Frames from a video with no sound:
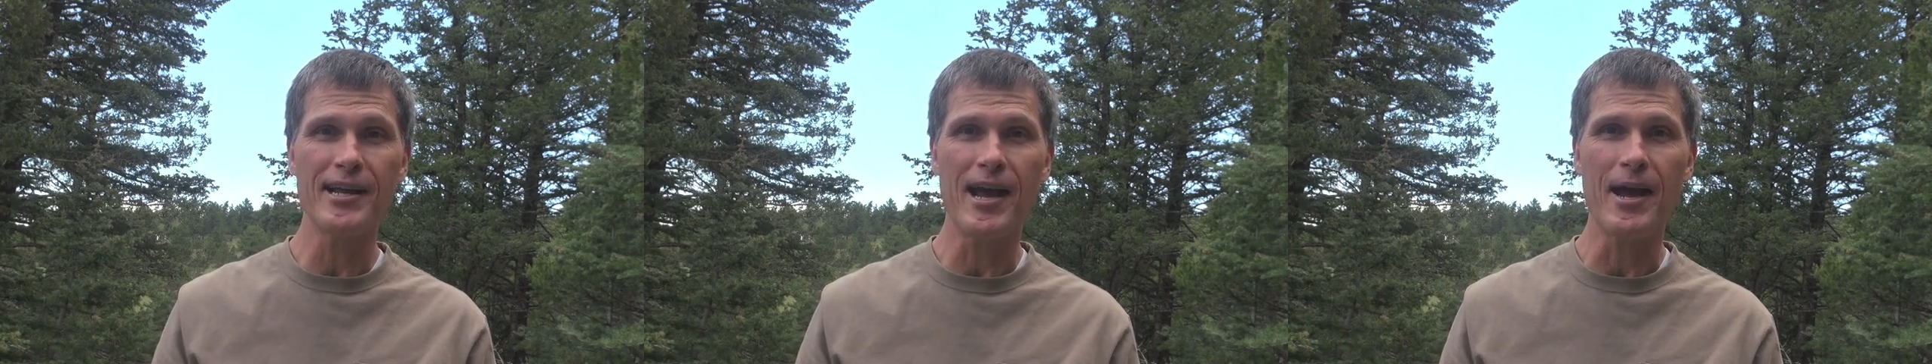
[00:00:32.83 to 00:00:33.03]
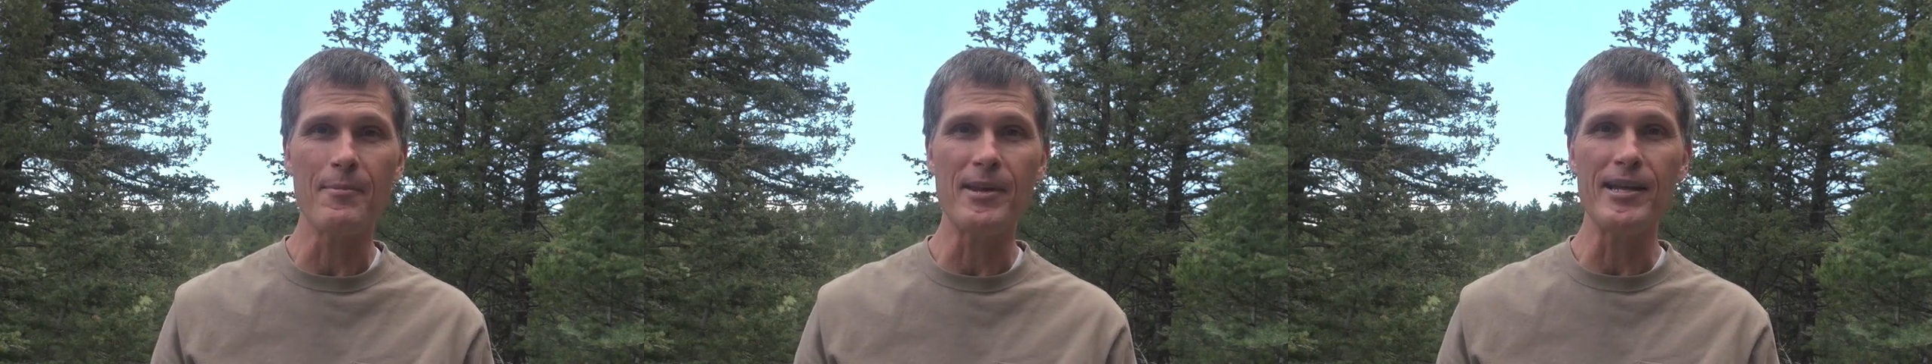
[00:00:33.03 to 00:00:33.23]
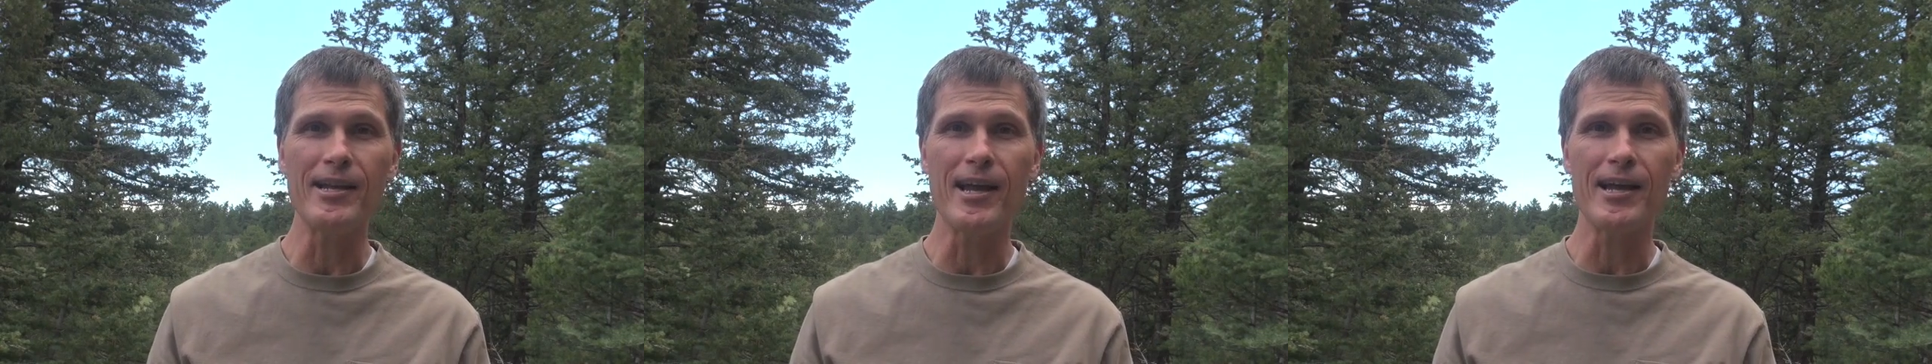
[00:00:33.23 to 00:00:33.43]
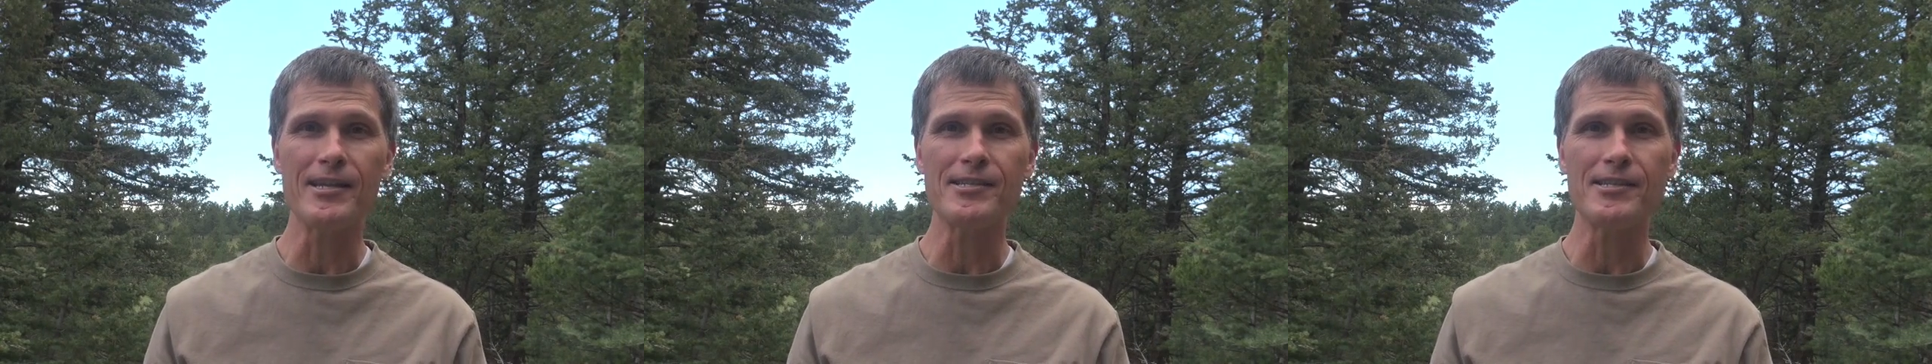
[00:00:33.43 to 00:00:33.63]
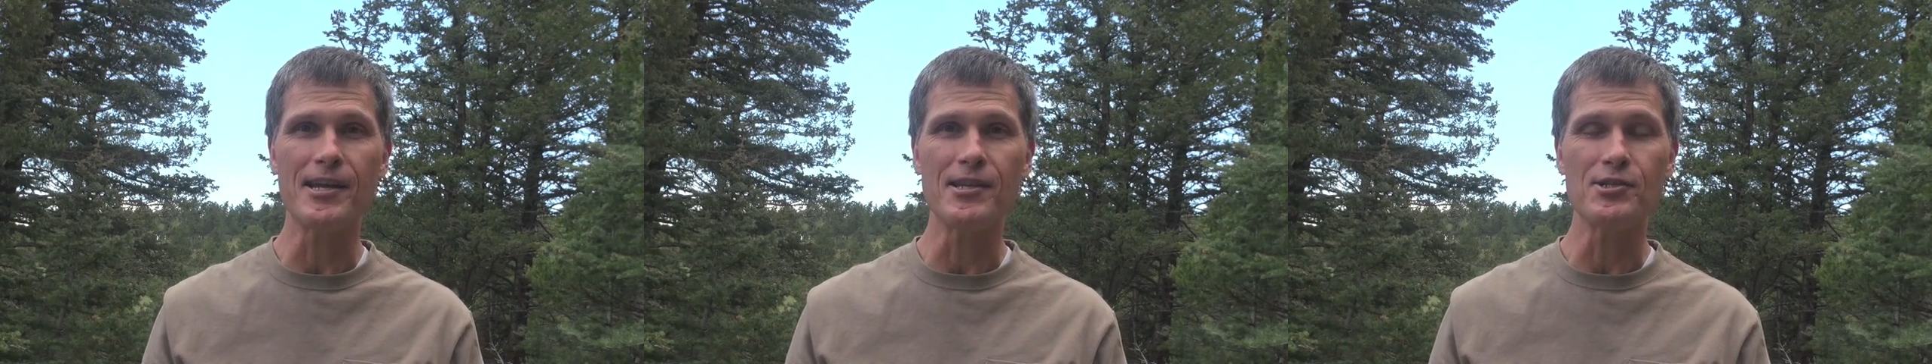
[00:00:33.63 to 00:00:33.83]
time, Eli
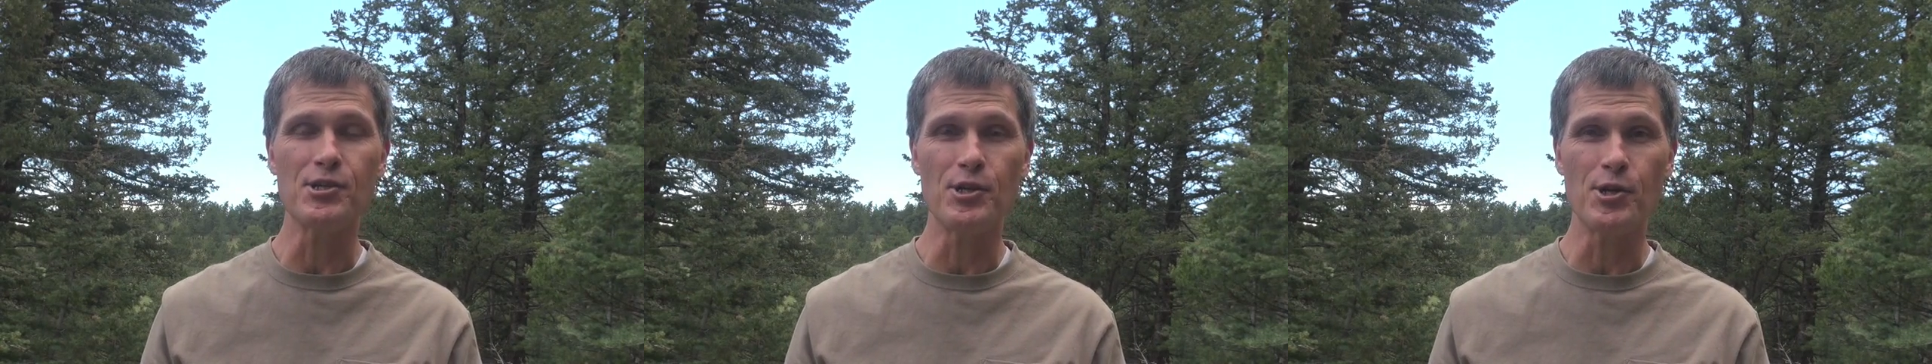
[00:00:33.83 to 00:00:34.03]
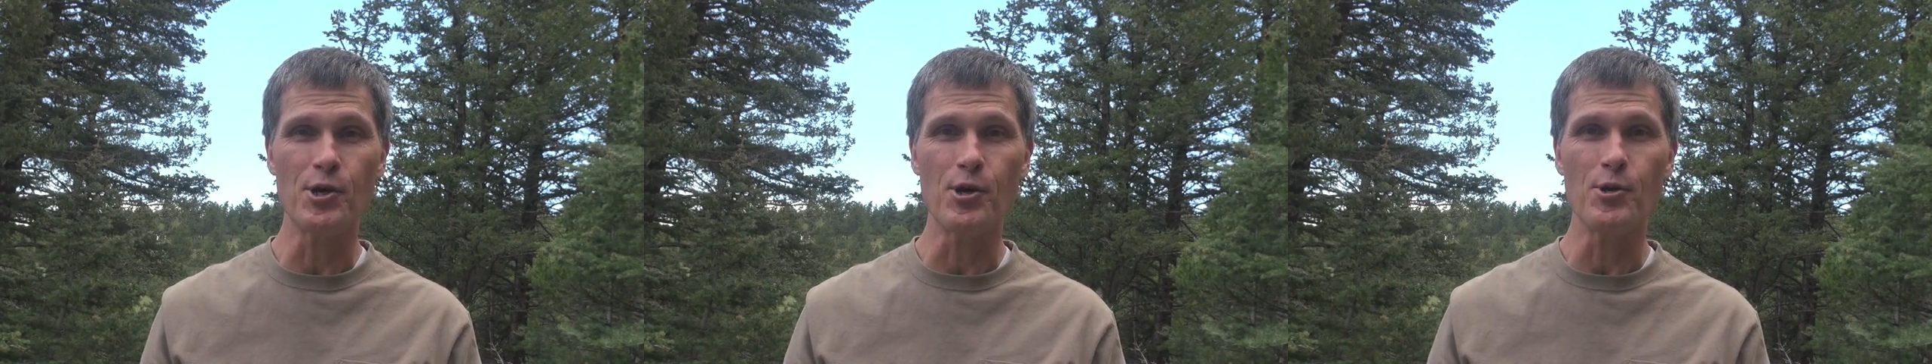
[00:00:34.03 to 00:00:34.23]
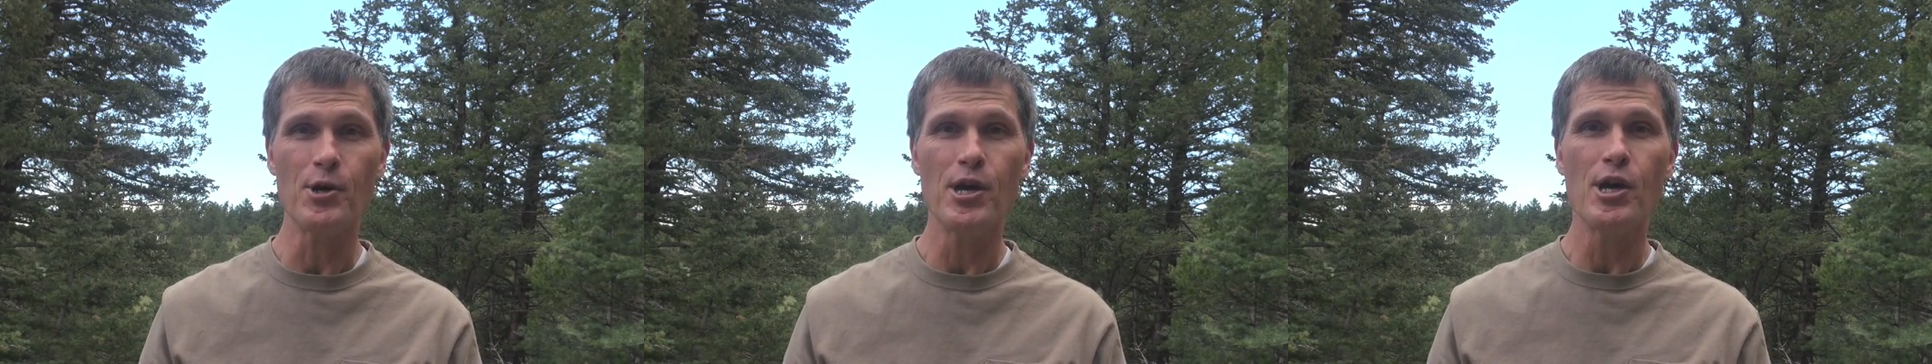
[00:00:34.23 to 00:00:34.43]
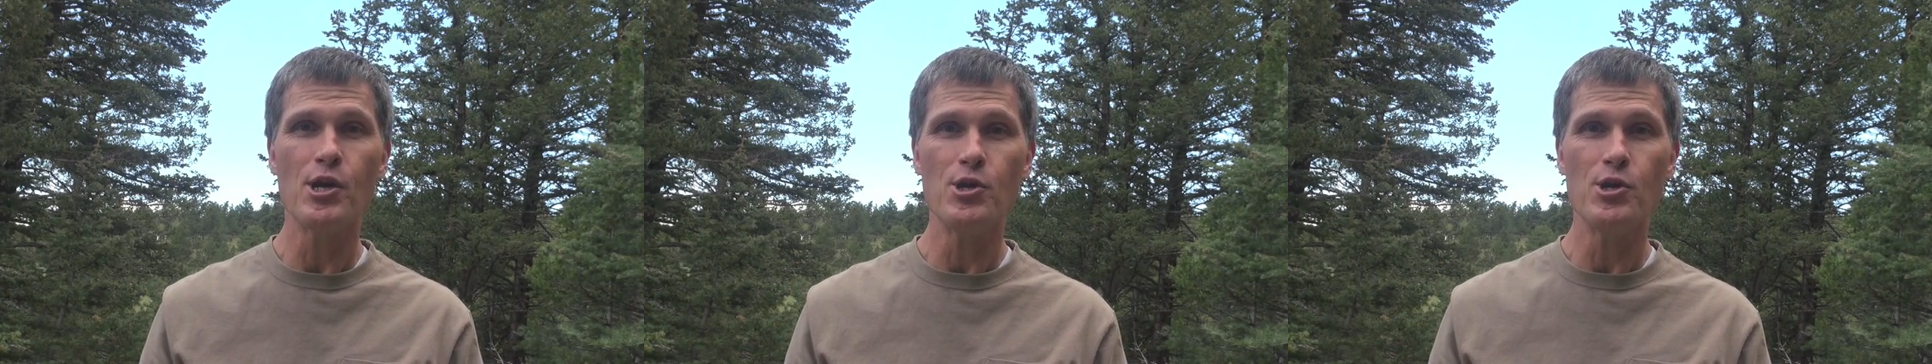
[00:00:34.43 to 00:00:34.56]
says, "You know,